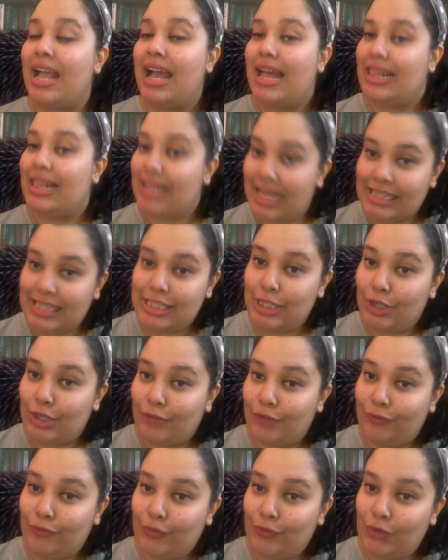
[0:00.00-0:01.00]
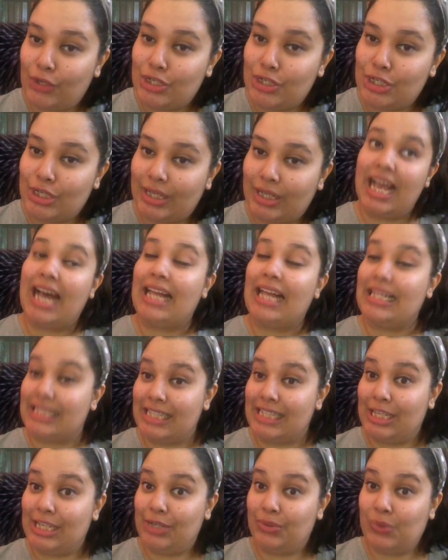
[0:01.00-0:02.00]
Thanks a lot for watching. I'll
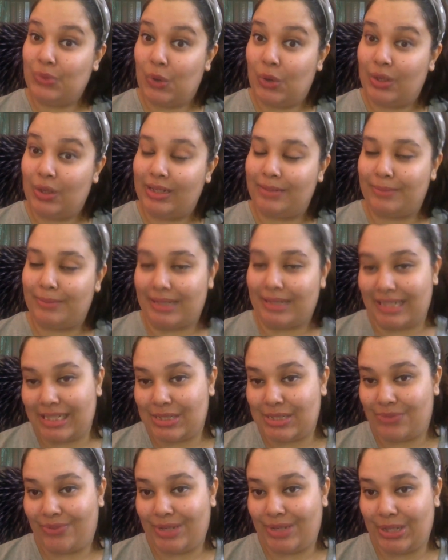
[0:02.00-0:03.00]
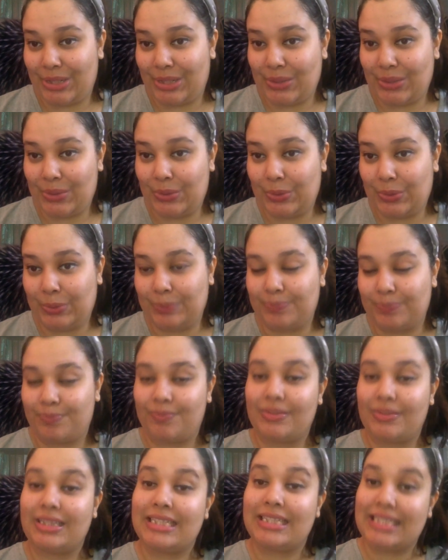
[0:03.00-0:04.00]
see you all in my next video.
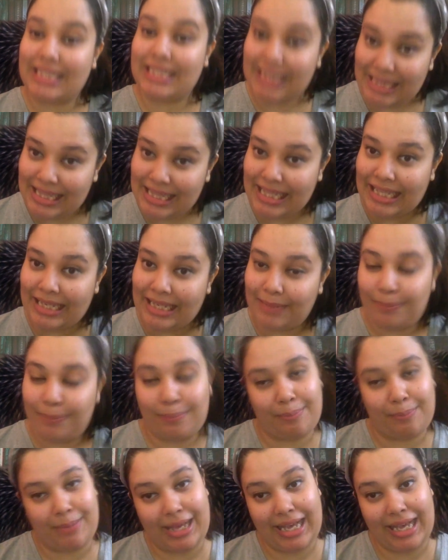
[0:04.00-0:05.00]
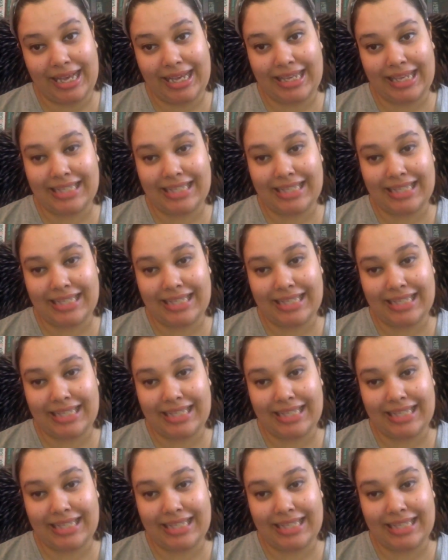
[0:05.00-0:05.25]
Till then, bye.